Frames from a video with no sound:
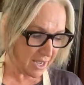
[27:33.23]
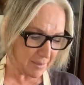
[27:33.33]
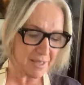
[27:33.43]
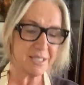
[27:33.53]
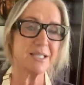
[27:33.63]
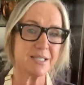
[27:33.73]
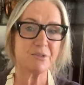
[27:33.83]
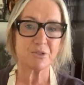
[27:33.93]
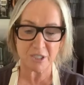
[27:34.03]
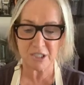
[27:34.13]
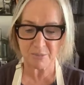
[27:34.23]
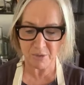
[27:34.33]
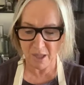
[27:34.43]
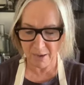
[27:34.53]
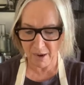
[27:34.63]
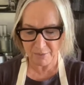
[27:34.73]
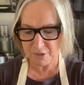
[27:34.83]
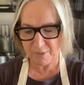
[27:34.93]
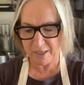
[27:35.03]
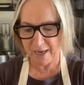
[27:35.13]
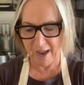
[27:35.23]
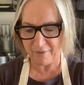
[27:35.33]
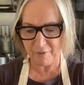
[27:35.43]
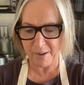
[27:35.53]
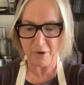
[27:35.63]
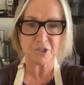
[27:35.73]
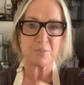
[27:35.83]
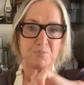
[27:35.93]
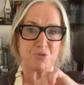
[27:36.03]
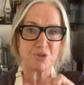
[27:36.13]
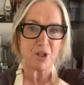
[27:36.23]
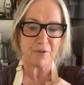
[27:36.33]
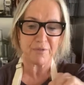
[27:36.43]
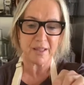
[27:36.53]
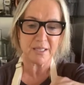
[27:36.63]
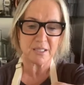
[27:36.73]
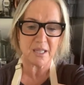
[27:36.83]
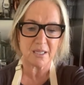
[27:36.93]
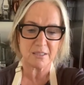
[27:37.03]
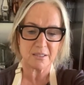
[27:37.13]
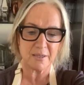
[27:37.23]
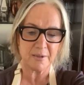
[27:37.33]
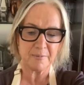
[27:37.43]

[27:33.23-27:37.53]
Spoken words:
I mean, this is irresistible. It's really hard for me not to pull off these things.